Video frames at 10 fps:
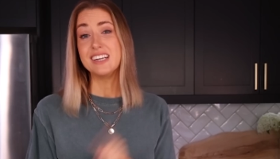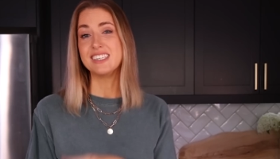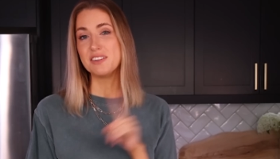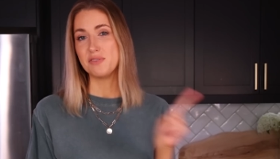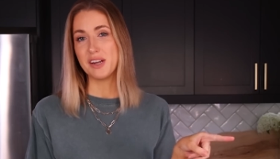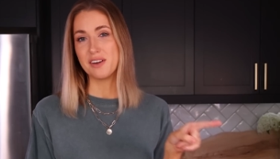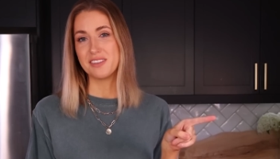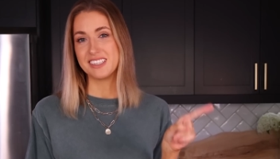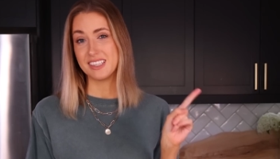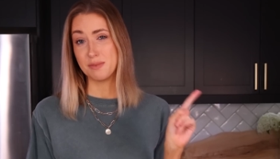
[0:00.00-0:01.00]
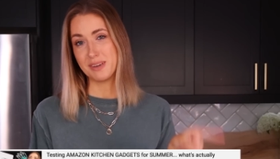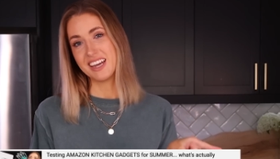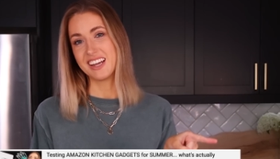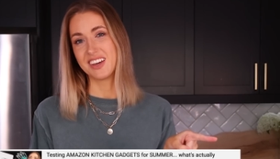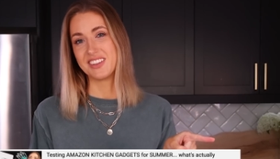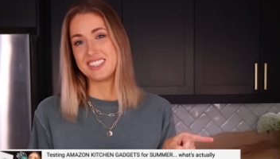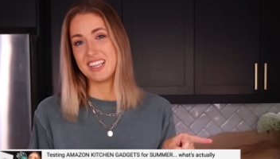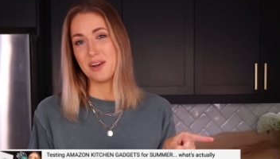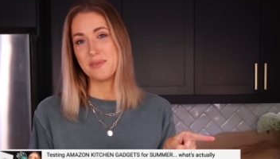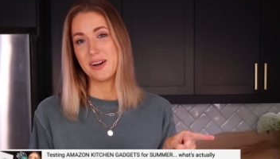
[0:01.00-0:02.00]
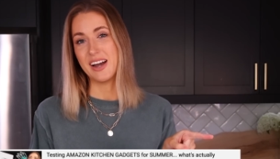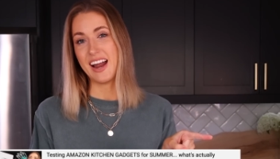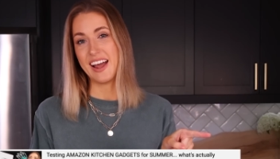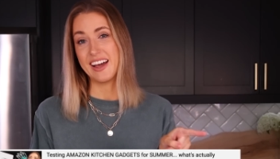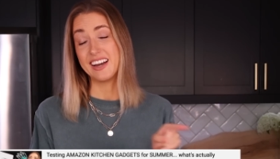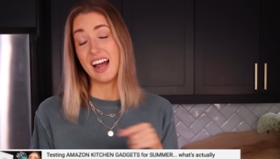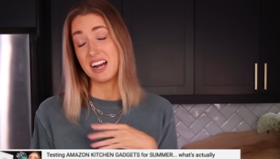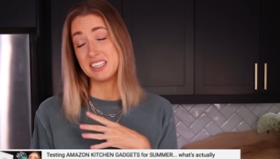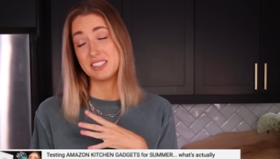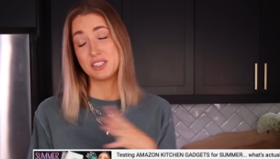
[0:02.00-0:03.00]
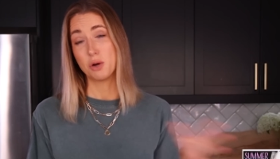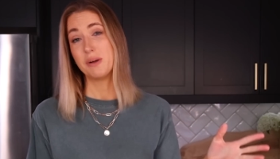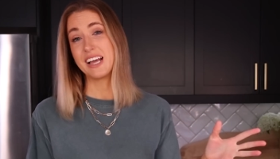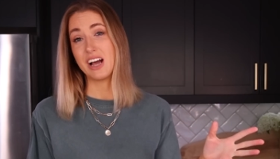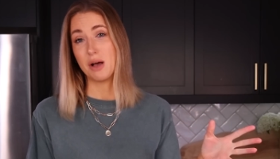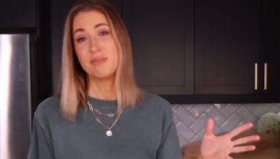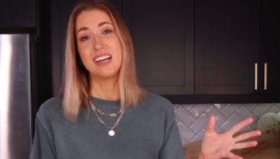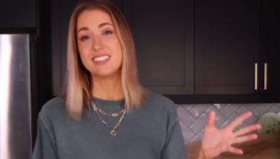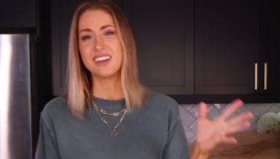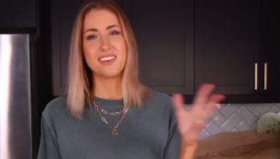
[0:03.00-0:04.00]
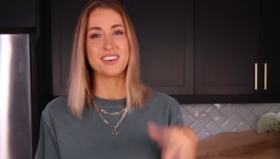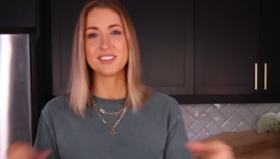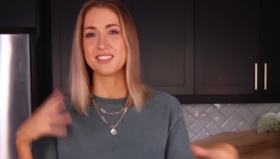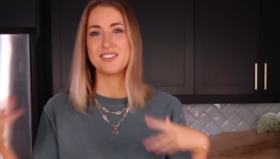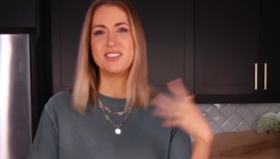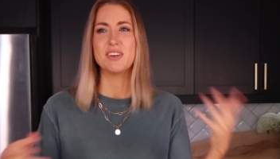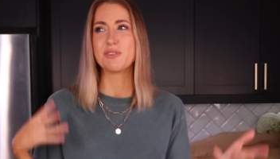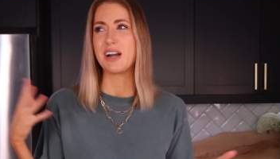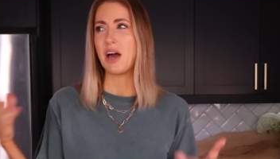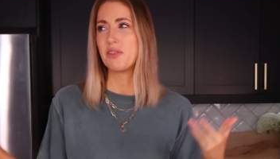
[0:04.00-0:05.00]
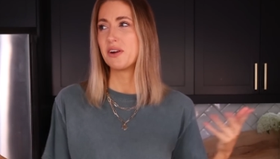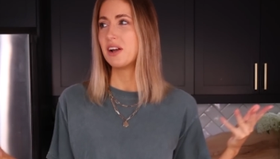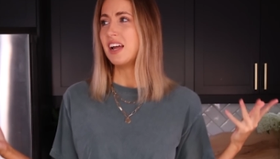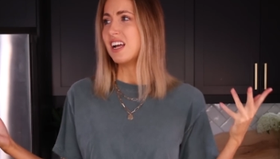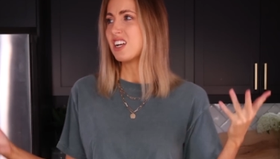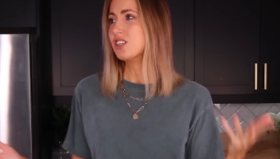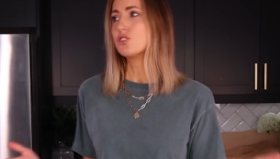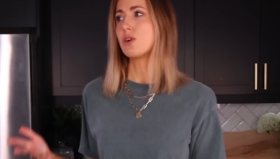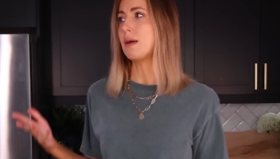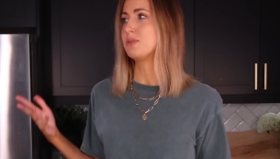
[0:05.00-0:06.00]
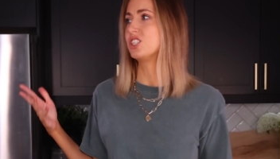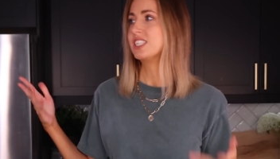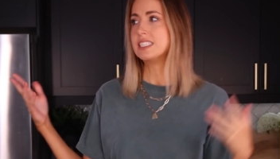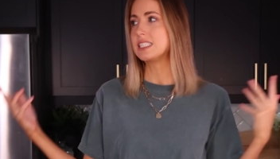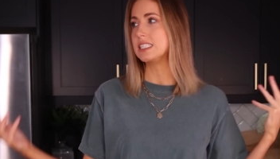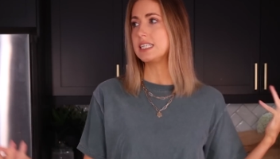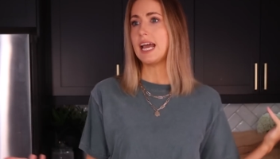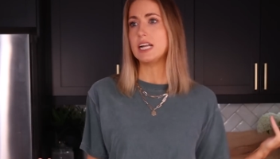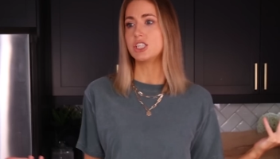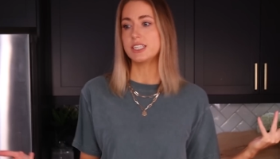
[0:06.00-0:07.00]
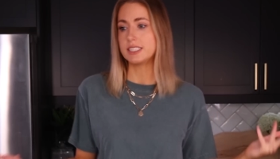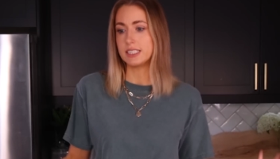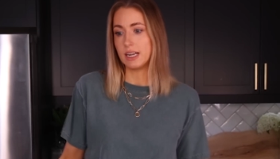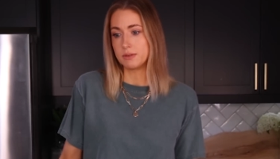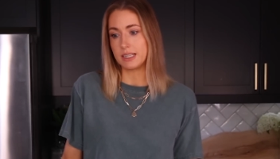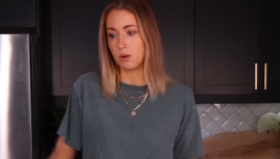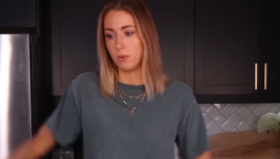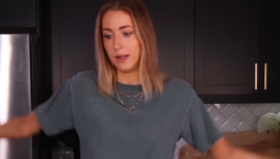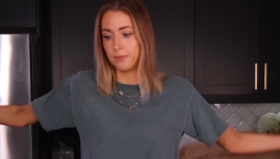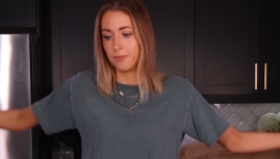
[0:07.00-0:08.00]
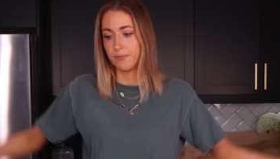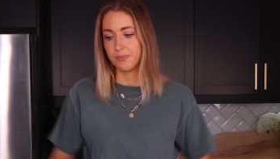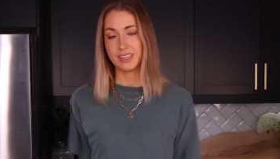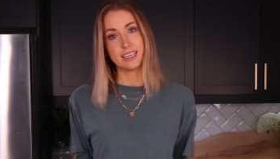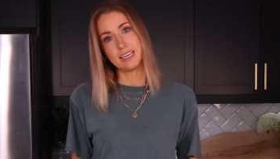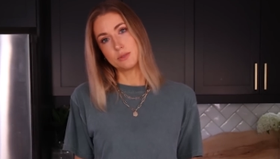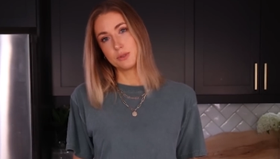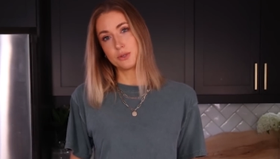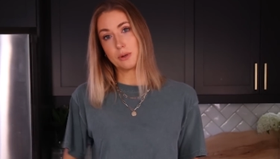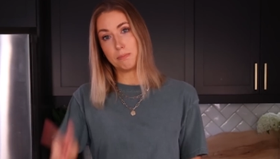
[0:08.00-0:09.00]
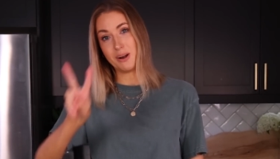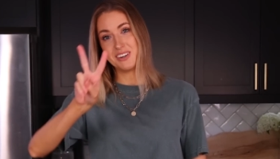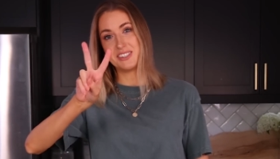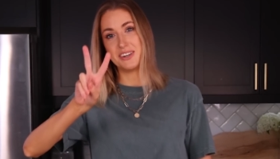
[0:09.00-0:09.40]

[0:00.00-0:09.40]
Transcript: I did a video of this at the beginning of the summer and I got so many comments on all sorts of different other contraptions and gadgets, and I was like, well, guess we're doing a part